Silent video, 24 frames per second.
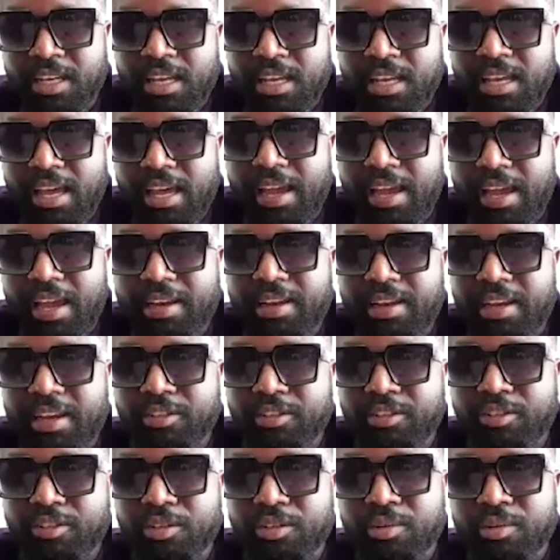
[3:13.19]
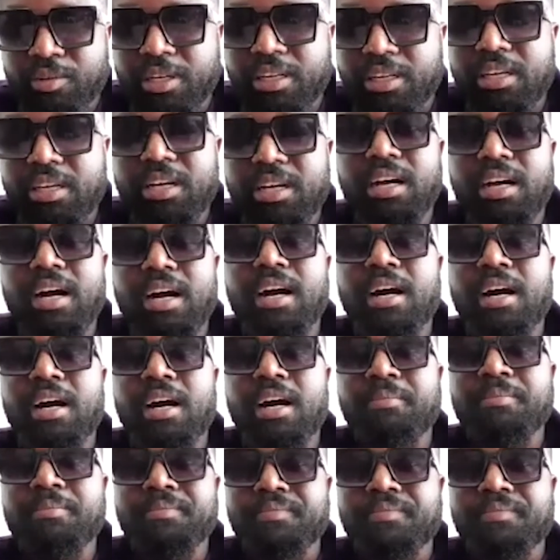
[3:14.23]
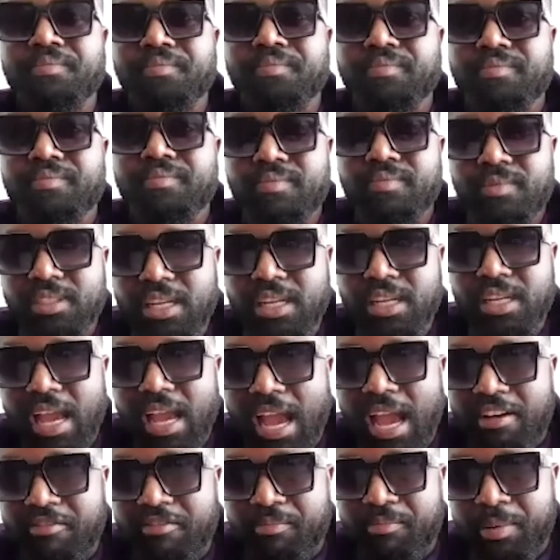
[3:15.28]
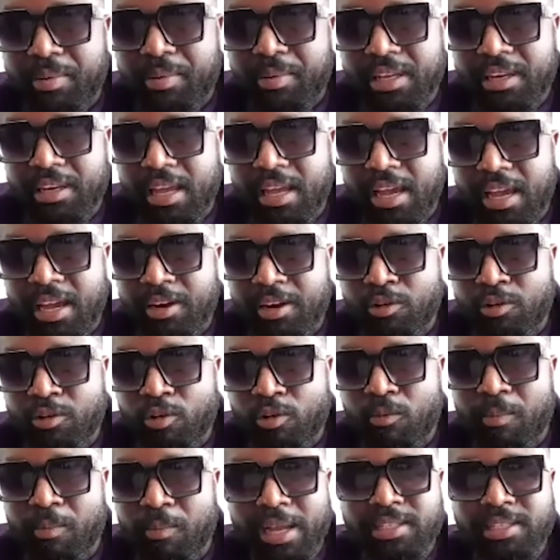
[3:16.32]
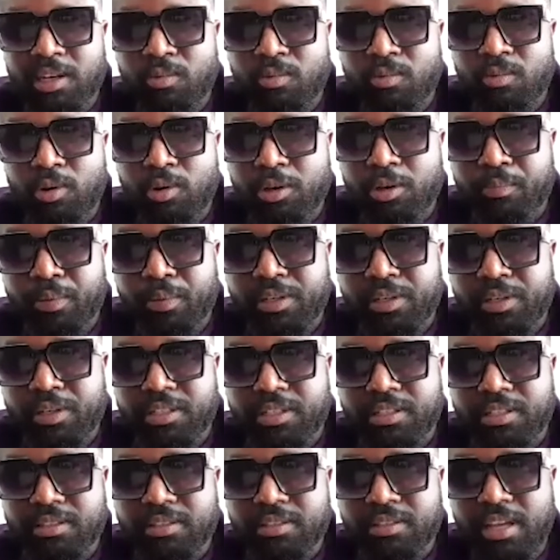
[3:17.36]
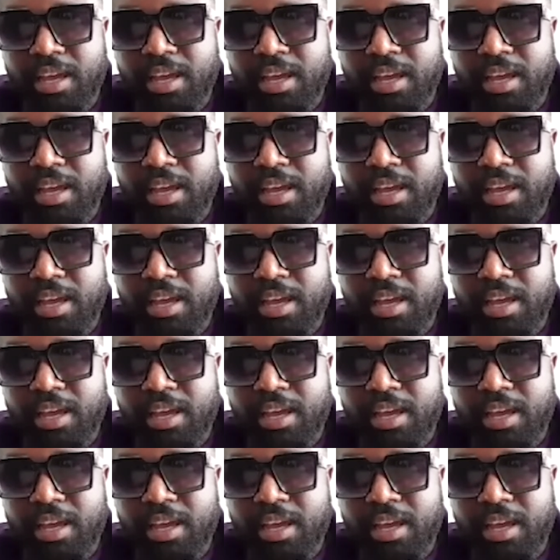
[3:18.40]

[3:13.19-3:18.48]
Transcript: and do it. I've been a no matter what person,